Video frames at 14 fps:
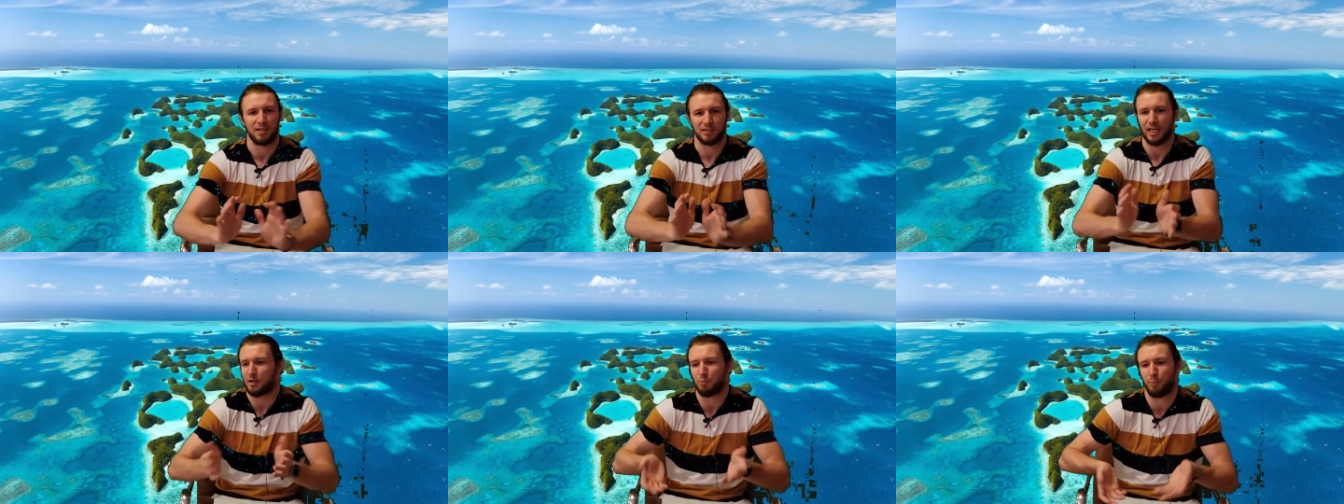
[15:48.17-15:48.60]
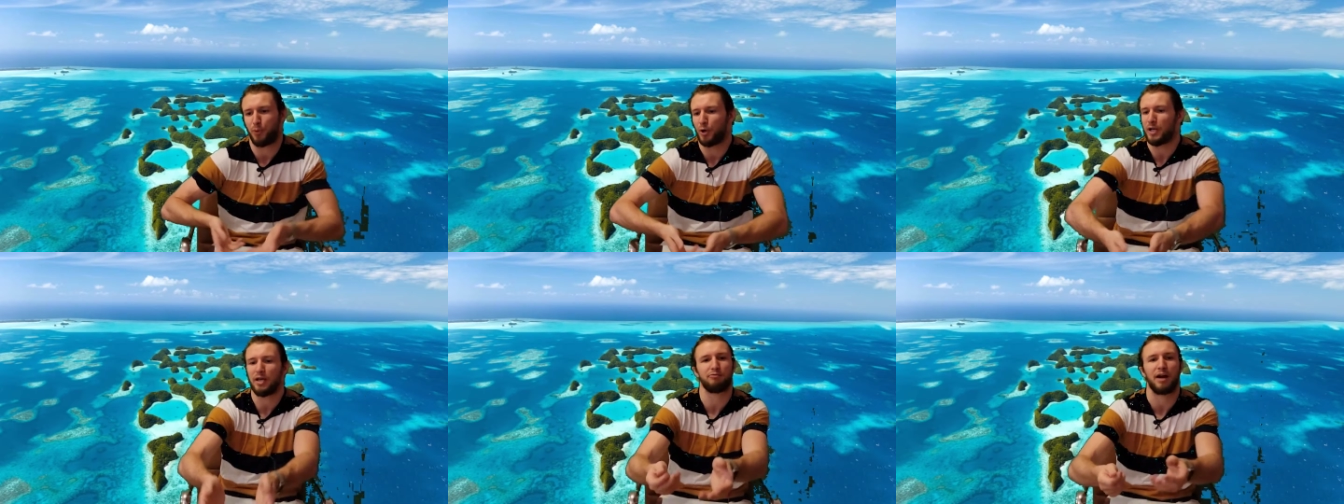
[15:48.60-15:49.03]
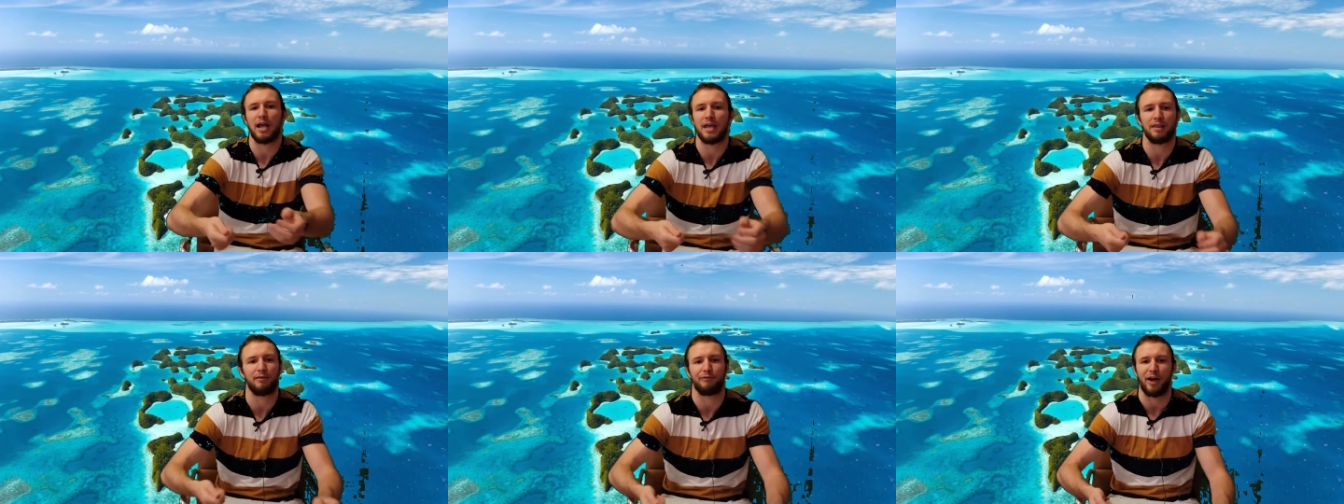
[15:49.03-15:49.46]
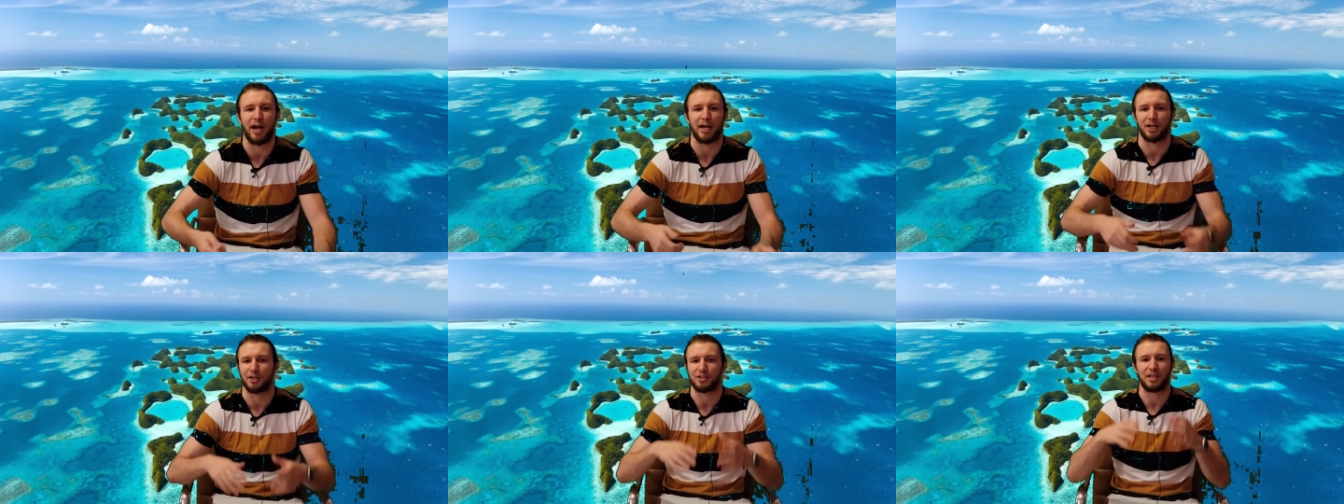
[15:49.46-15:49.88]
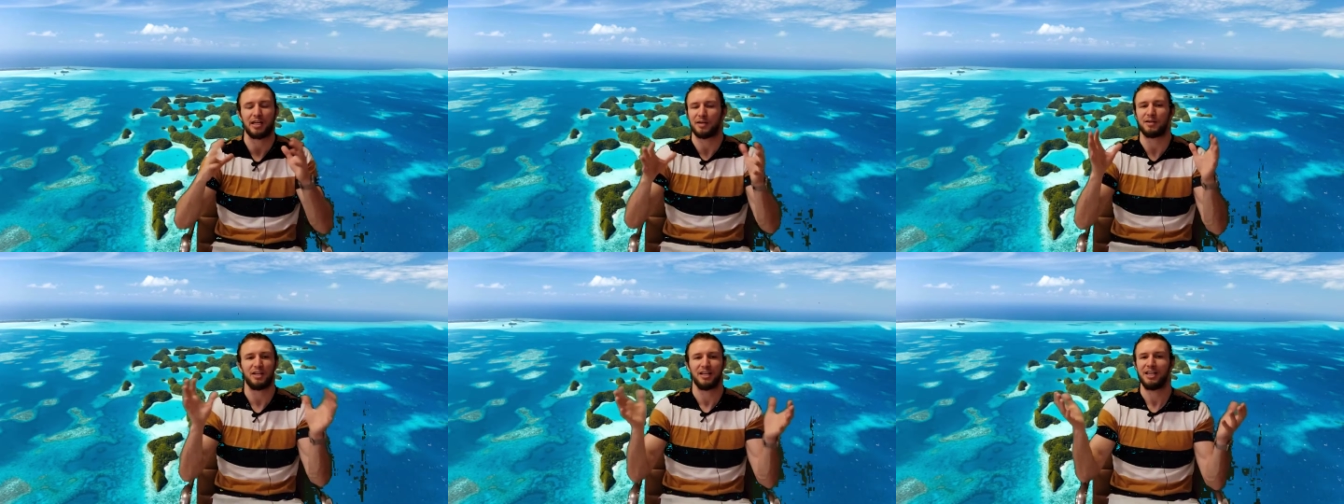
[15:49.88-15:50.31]
Like put it right in the fire.
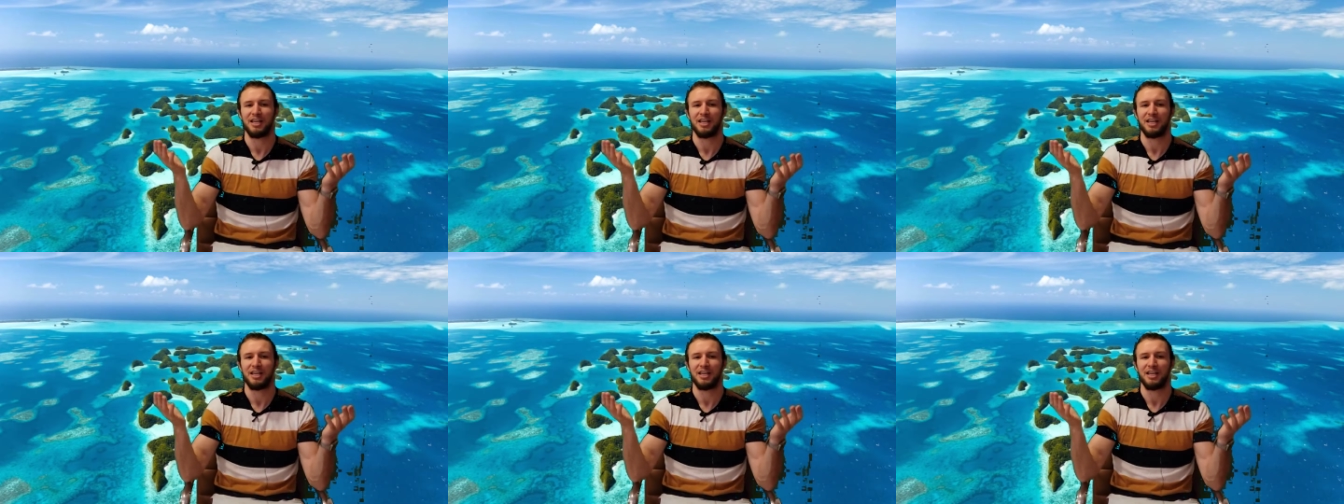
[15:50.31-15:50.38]
Like